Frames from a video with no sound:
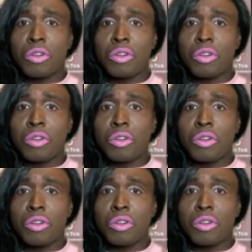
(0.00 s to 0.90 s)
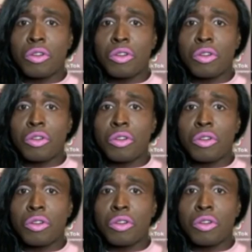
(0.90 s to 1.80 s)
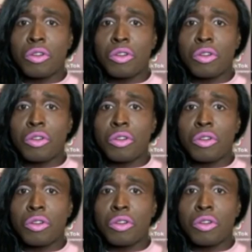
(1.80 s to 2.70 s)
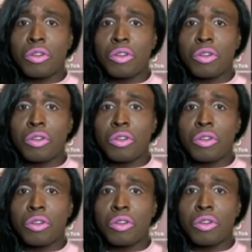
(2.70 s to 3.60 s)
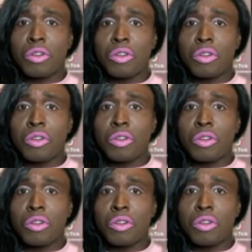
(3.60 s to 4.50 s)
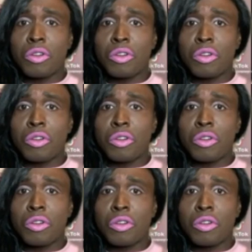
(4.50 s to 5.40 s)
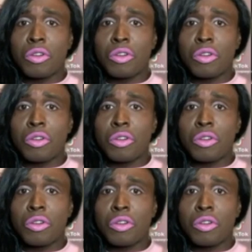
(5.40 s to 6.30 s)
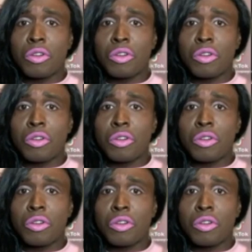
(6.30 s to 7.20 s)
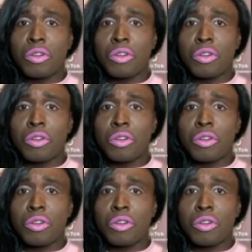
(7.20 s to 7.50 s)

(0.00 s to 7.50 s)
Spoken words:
(silent)